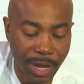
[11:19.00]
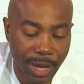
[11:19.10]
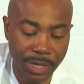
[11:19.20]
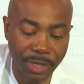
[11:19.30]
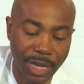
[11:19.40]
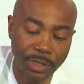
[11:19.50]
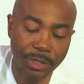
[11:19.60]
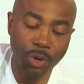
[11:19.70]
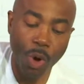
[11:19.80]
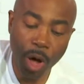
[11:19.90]
it says,
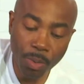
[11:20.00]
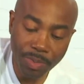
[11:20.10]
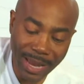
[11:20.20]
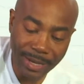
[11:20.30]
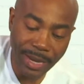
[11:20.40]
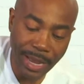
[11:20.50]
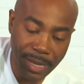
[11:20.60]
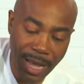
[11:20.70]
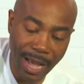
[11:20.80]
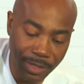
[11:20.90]
so on that day,
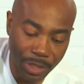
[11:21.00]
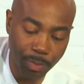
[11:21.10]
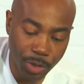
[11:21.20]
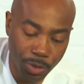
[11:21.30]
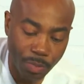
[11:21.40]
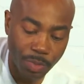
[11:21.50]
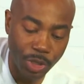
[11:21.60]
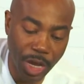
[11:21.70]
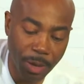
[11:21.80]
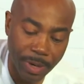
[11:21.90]
God subdued
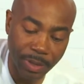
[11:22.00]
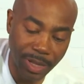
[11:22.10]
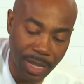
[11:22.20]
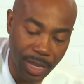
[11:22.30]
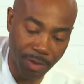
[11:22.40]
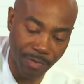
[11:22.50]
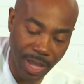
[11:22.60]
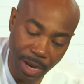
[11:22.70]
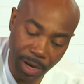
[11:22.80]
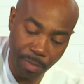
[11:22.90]
Jabin, the king of
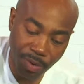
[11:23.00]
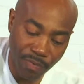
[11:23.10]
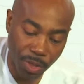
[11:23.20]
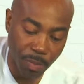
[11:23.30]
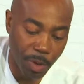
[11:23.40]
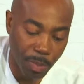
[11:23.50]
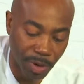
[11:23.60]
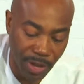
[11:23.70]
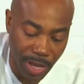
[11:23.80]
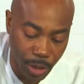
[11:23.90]
Canaan, before the people
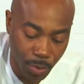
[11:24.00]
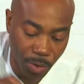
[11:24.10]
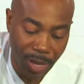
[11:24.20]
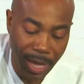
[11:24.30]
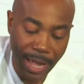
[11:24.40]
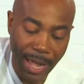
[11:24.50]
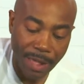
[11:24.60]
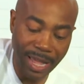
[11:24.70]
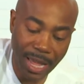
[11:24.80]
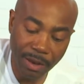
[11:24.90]
of Israel. And
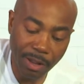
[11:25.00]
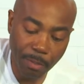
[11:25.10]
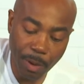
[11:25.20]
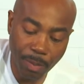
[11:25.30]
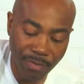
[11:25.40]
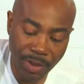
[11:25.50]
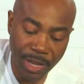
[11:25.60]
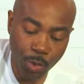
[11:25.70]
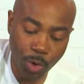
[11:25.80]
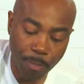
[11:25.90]
the hand of the people of
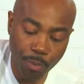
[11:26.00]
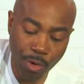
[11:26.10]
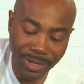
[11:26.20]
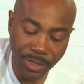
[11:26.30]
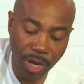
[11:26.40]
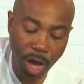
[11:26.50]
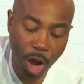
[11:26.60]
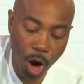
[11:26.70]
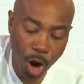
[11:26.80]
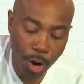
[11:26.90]
Israel pressed
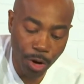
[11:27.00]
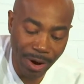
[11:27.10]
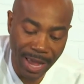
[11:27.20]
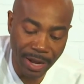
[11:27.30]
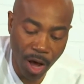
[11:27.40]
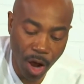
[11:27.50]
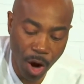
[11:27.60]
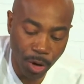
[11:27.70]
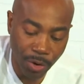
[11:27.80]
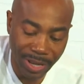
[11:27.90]
harder and
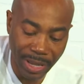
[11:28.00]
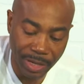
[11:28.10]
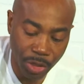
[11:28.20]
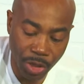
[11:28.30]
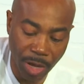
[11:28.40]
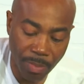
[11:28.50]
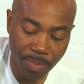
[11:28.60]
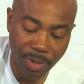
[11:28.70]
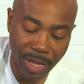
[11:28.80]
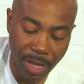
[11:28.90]
harder against Jabin,
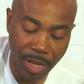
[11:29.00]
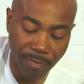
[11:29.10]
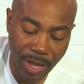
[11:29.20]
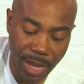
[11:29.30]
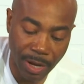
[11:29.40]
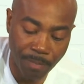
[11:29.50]
the king of Canaan,